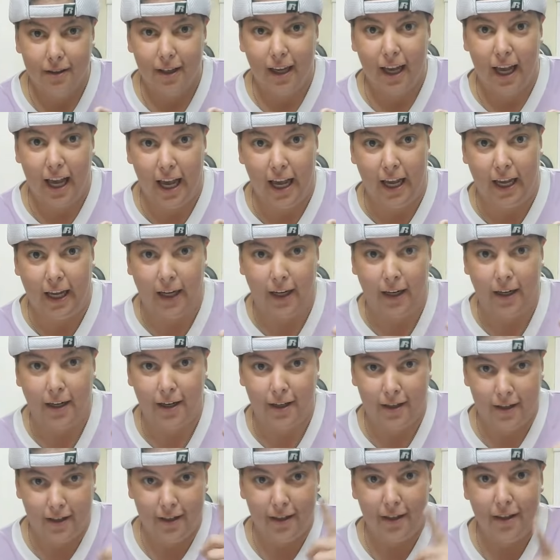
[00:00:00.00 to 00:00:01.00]
ink.
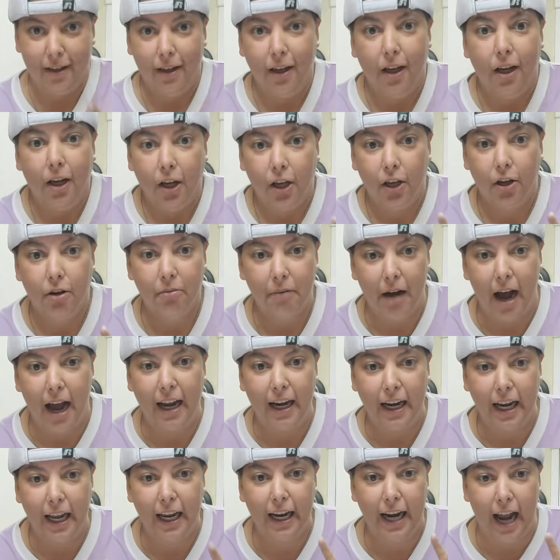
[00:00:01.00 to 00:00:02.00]
You
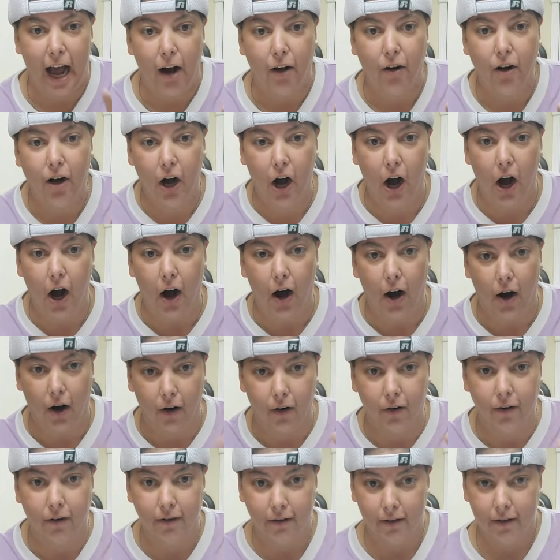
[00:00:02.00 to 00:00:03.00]
might need
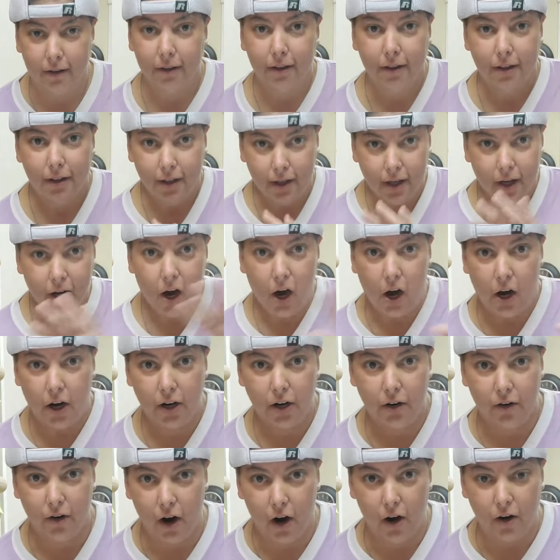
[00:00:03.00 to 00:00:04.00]
alcohol on
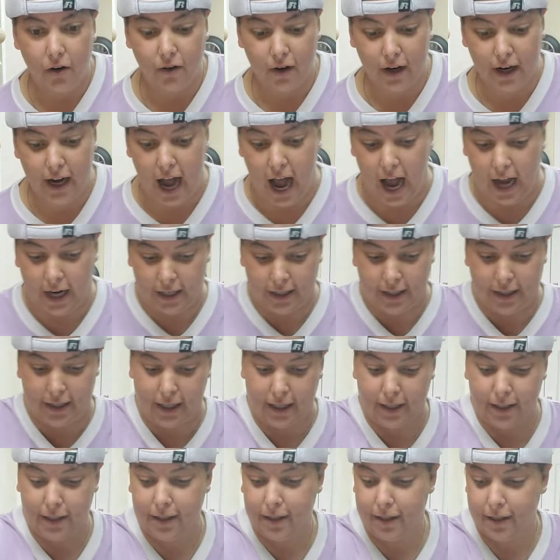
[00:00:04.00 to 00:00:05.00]
your own
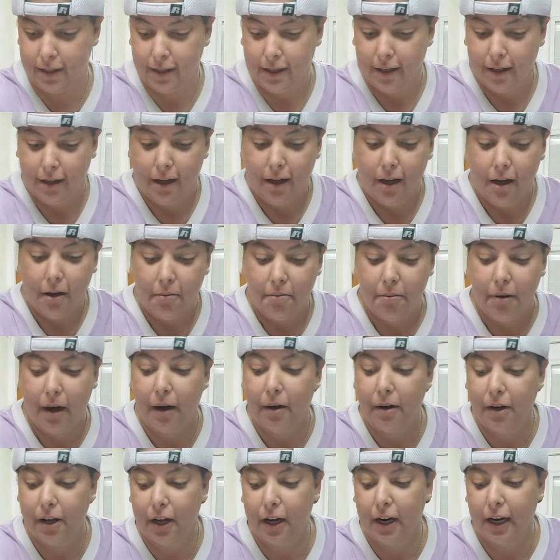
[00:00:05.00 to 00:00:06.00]
recognizance,
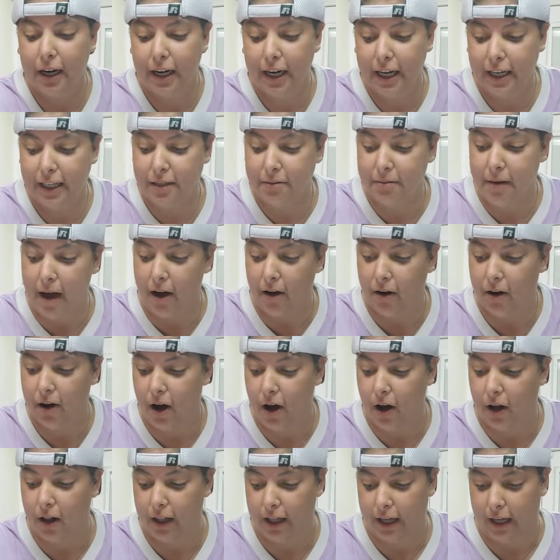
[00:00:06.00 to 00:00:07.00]
but you're going to need some
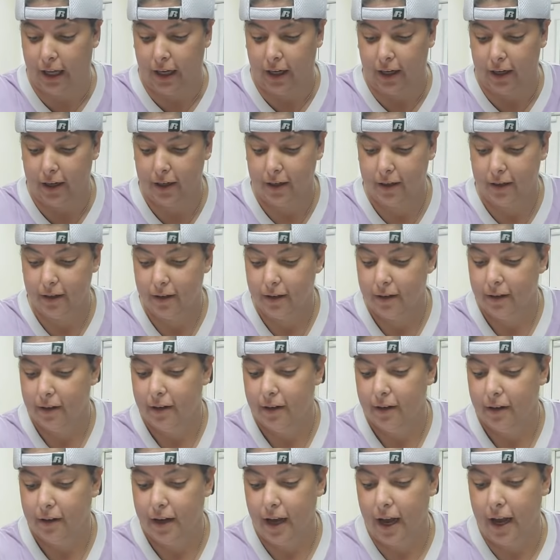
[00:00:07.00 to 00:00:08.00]
alcohol ink,
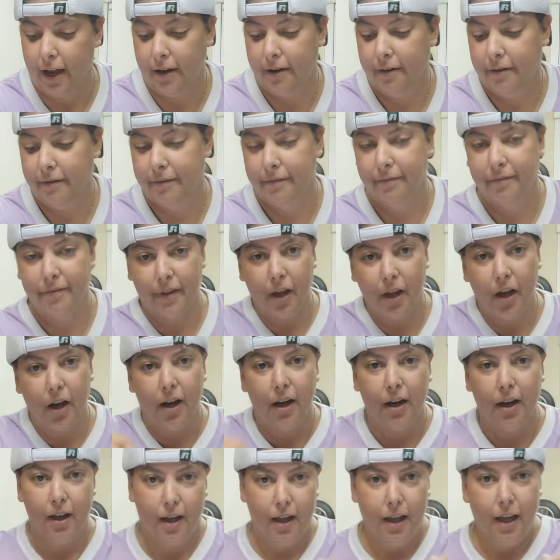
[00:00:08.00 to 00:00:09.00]
okay?
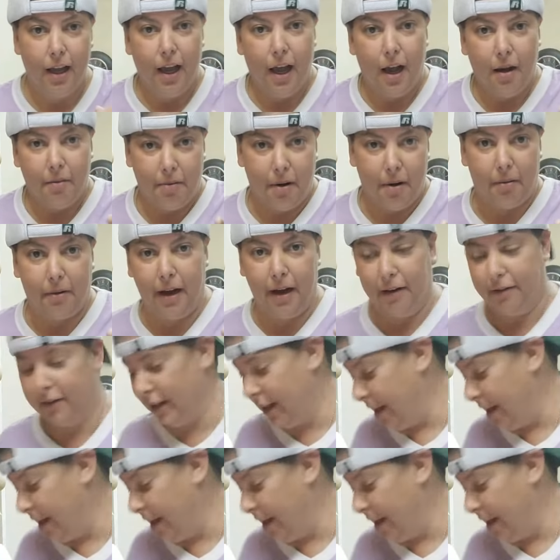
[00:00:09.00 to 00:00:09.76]
I'm going to have to